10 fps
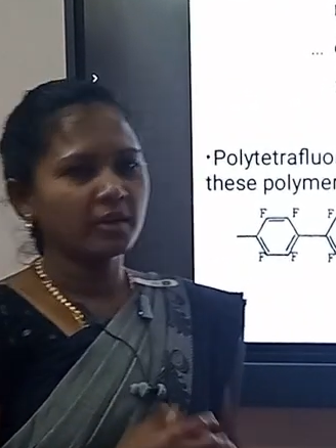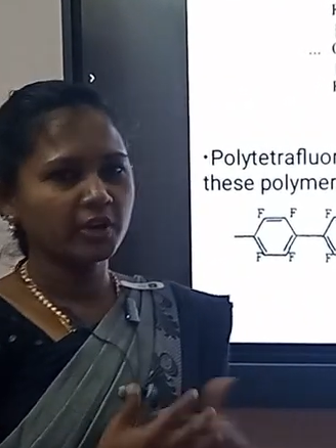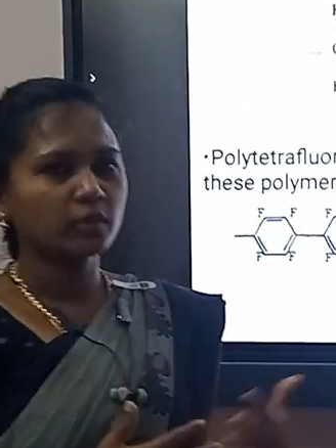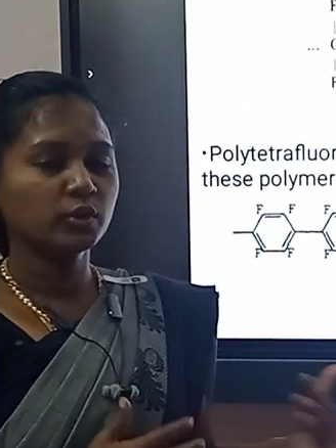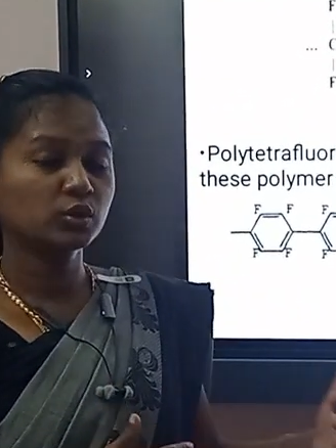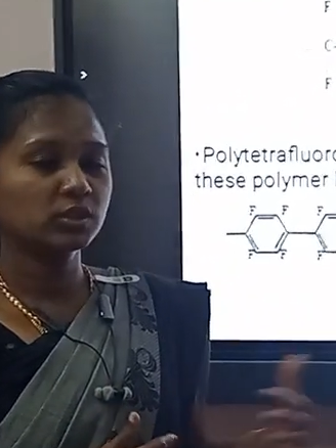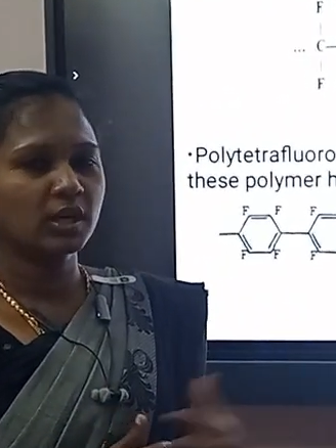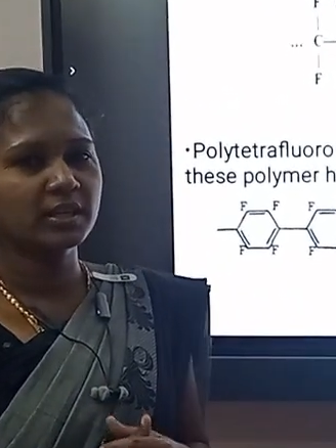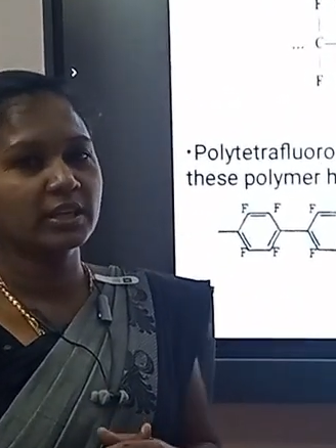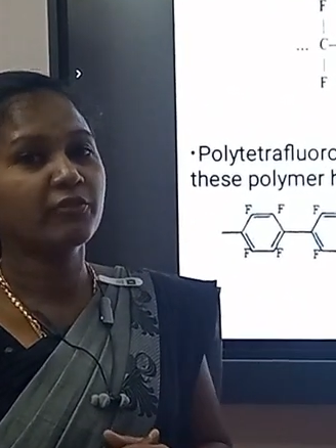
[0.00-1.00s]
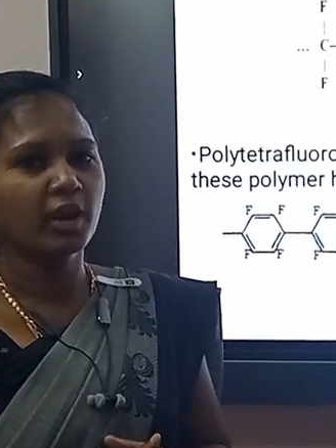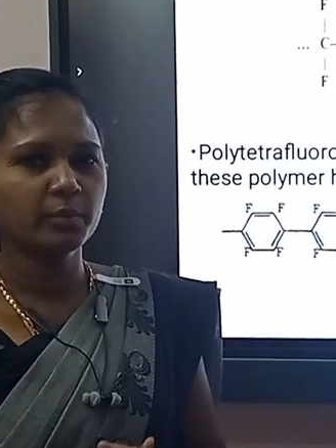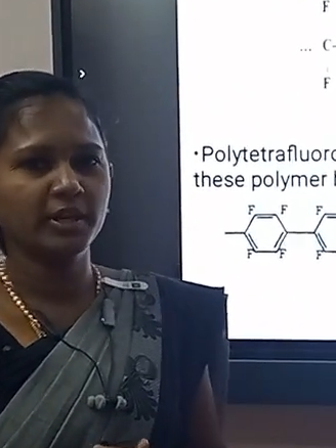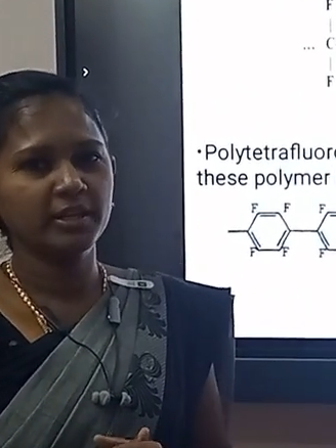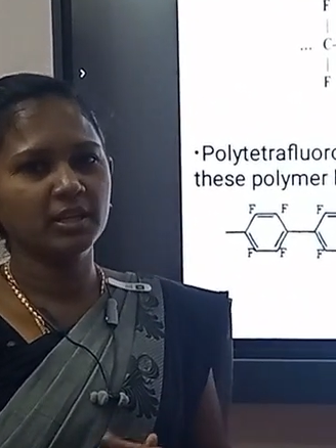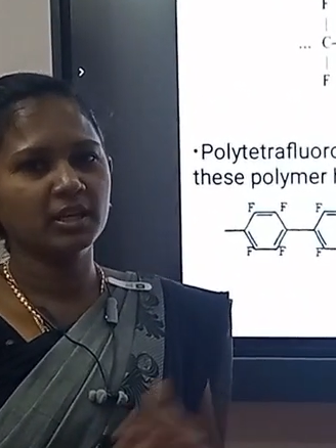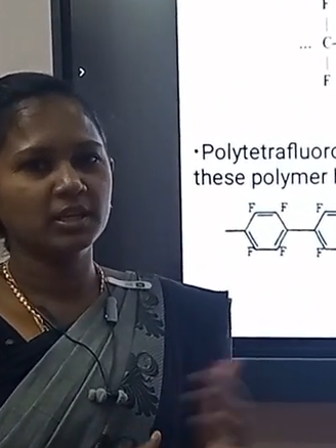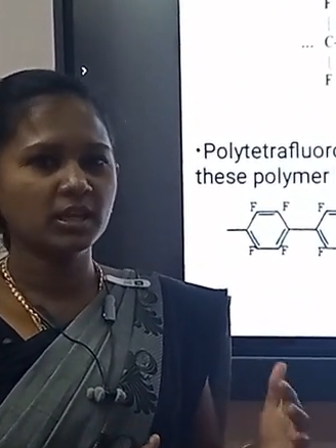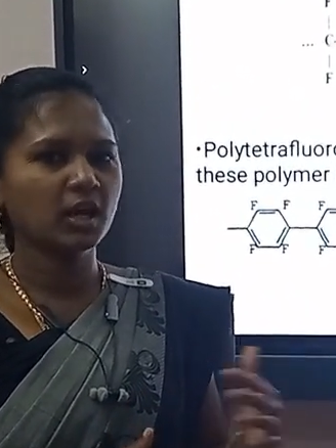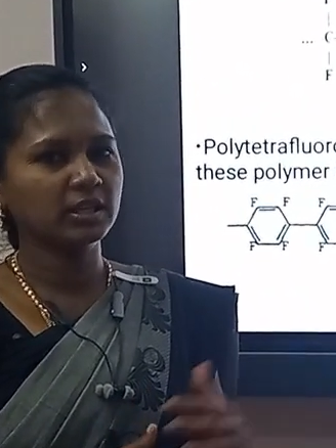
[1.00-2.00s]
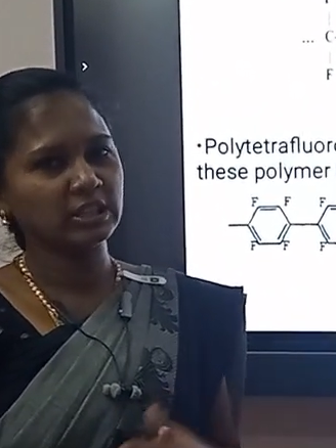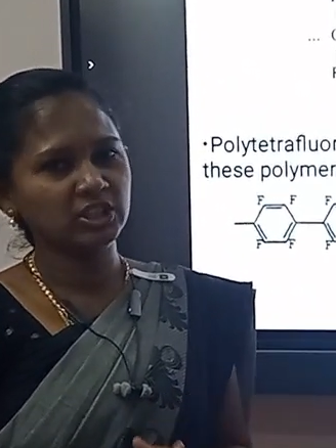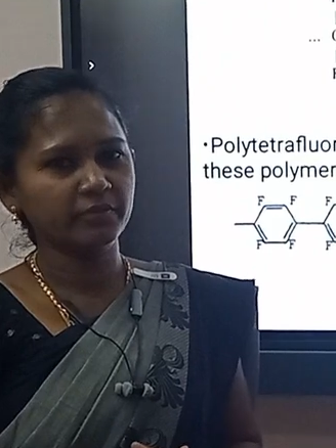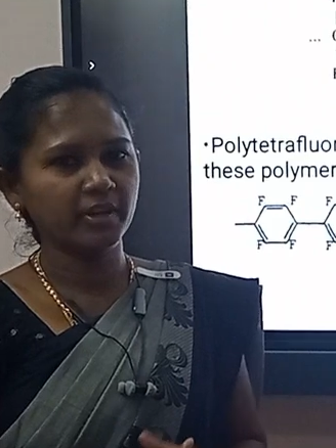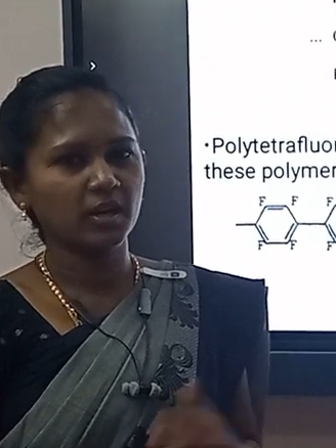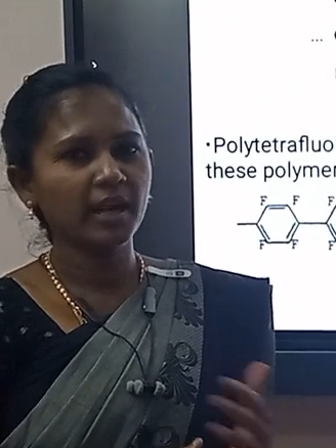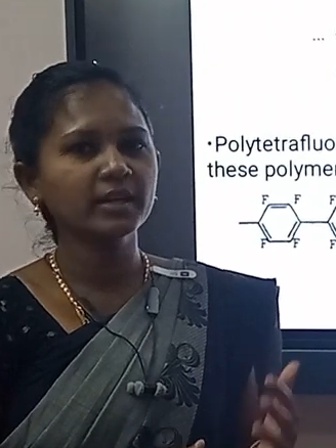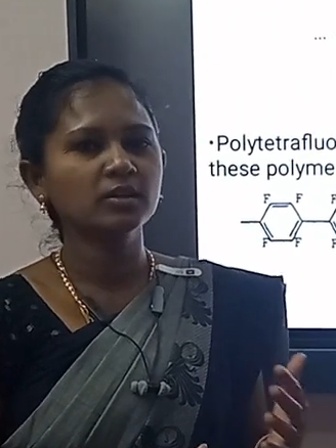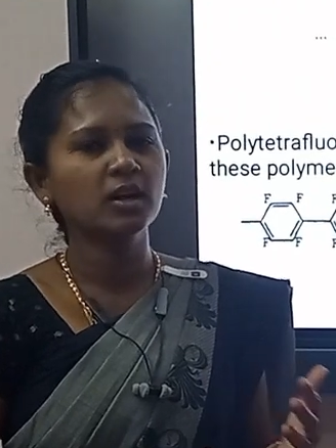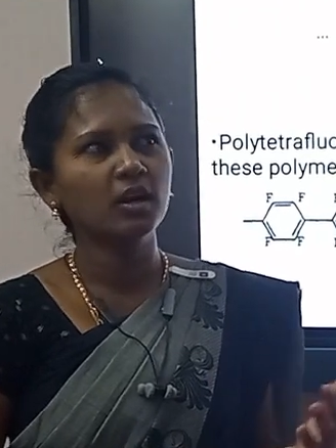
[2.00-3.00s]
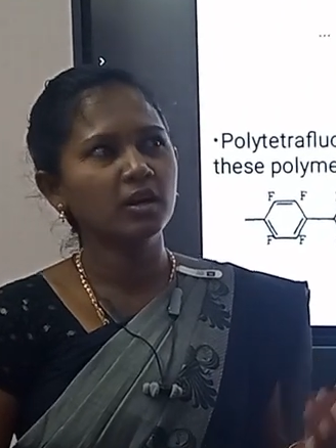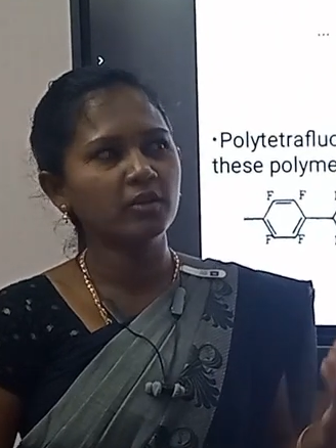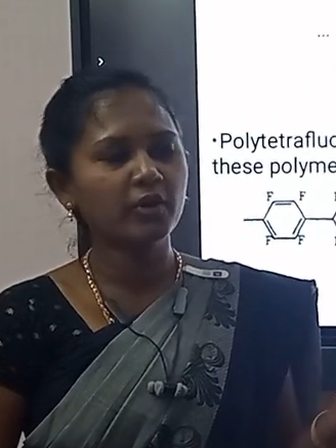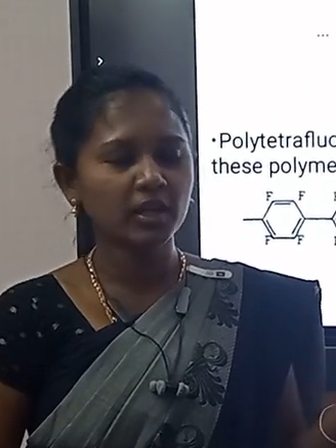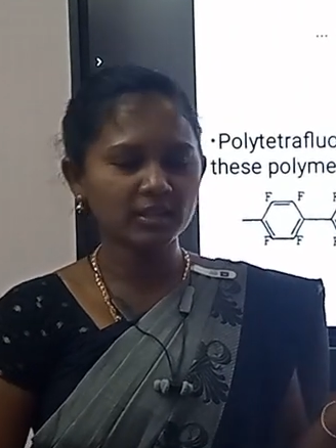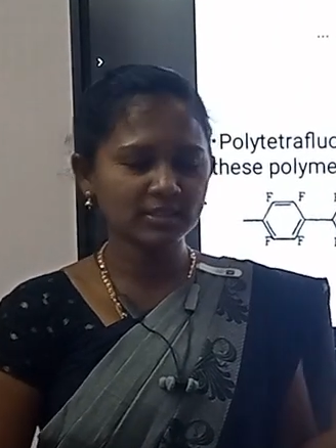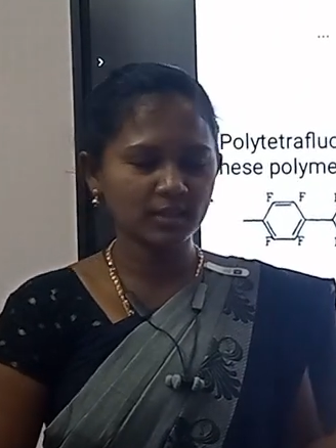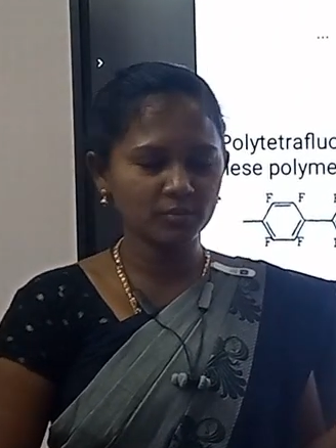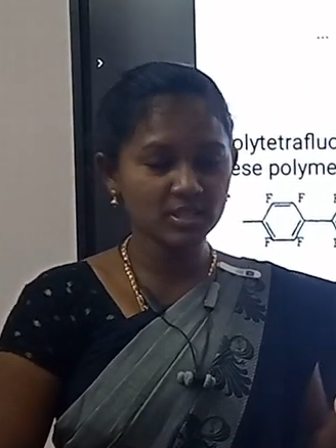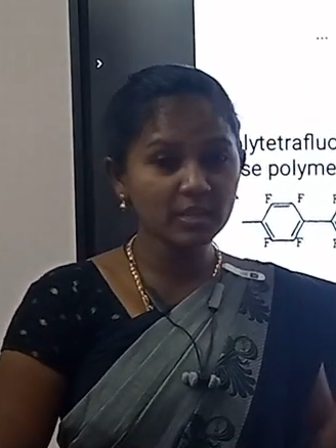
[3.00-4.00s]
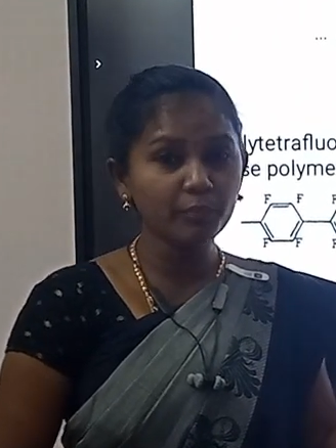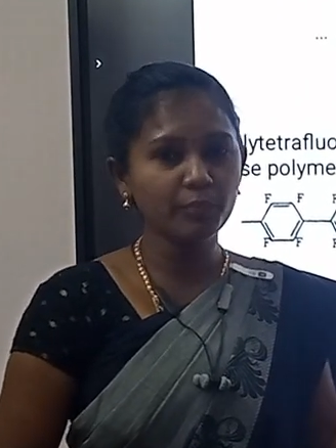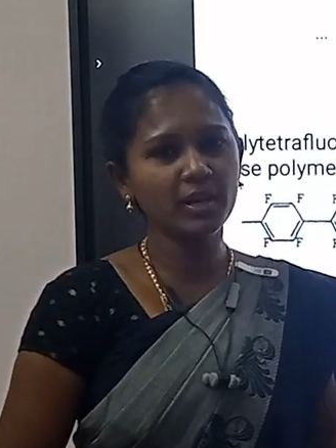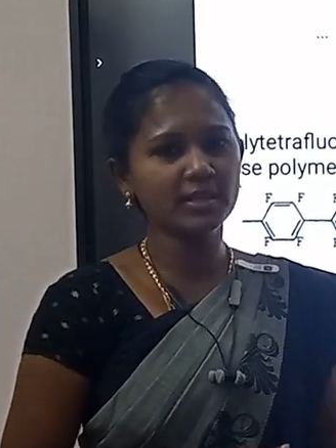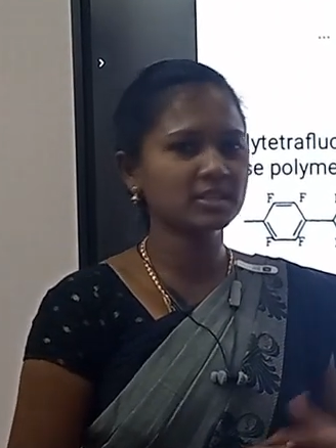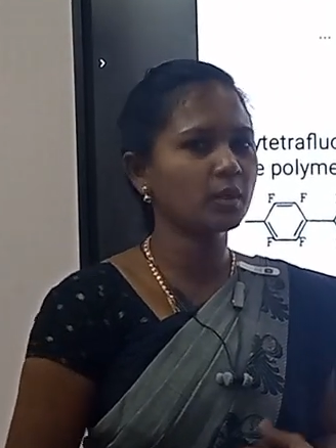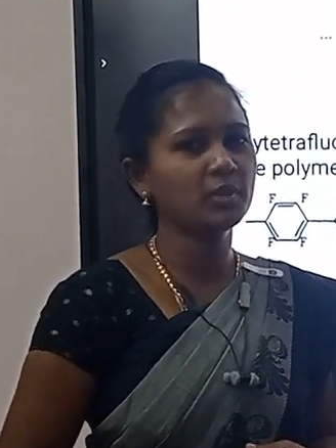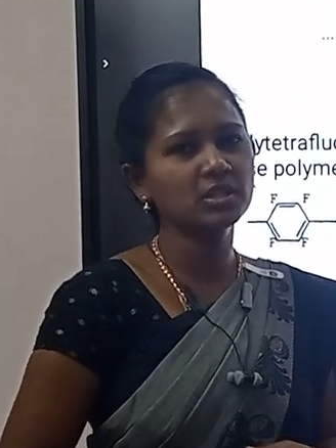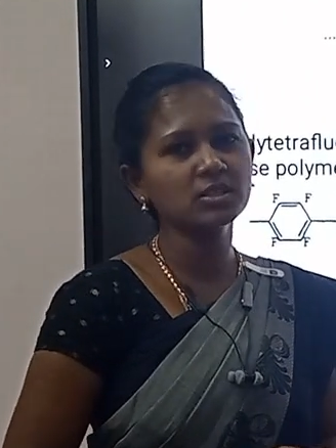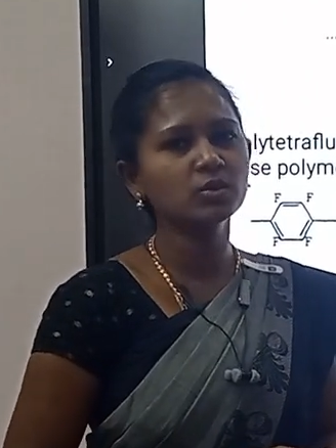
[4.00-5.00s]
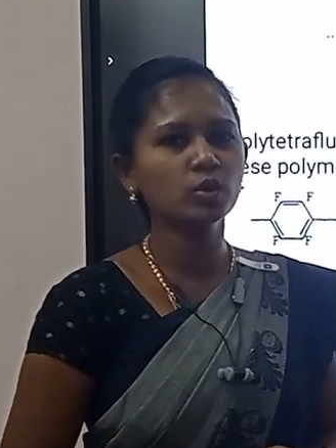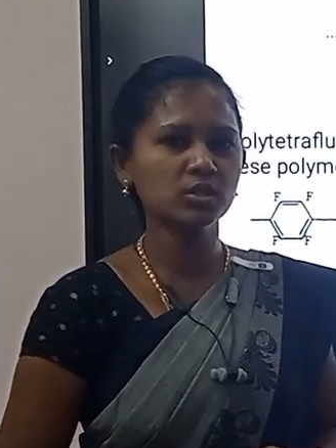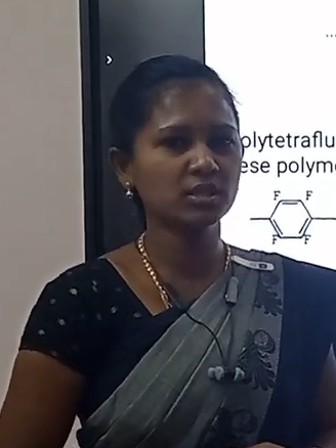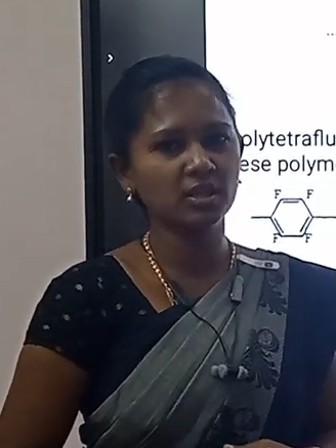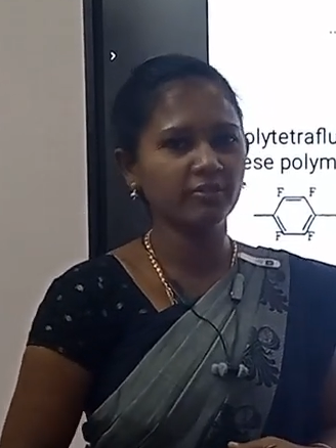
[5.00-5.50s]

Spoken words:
We have used a Teflon material in our kitchenware. Like for example, simple example is dosa